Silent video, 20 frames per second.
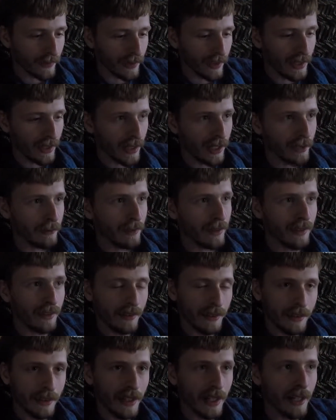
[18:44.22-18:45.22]
I would,
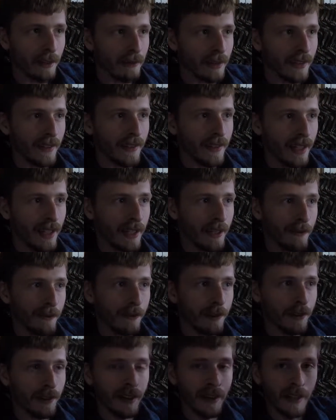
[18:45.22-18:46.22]
I would thank
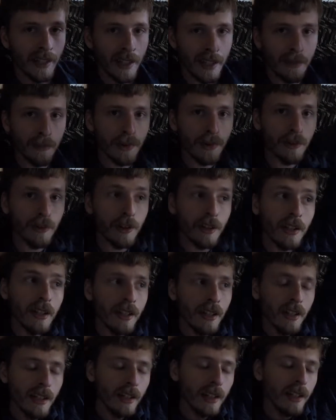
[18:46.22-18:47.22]
for the neighbor,
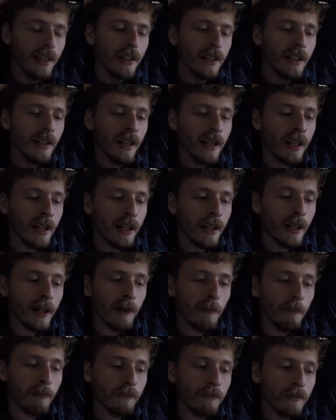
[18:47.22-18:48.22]

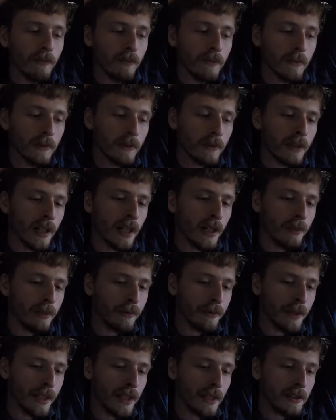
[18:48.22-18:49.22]
um,
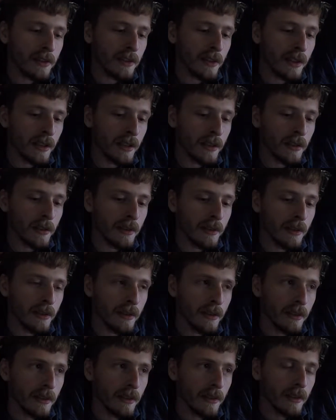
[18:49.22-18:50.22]
cooperation,
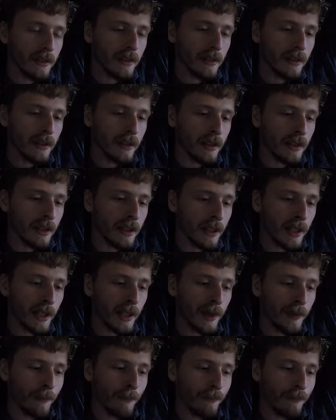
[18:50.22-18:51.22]

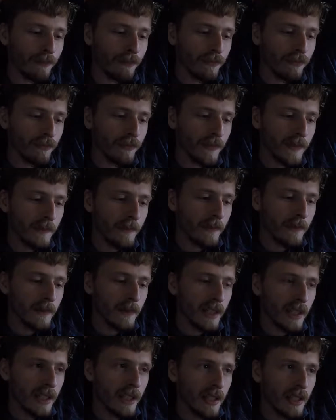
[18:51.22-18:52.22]
um,
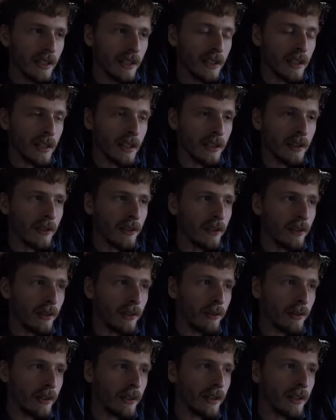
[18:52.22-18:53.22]
it's,
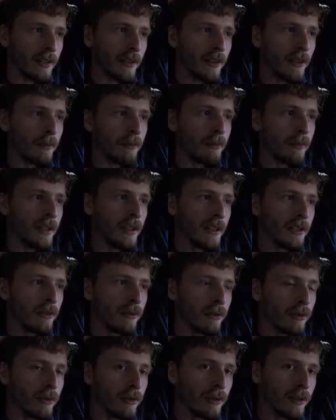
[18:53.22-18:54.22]
it's pretty
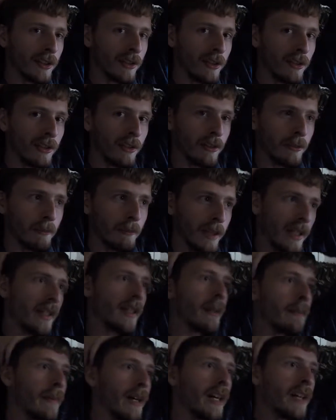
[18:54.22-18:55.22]
cool to pick up
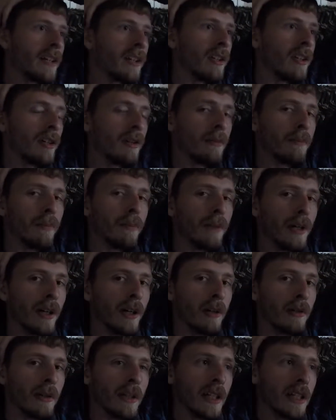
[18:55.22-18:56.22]
my GoPro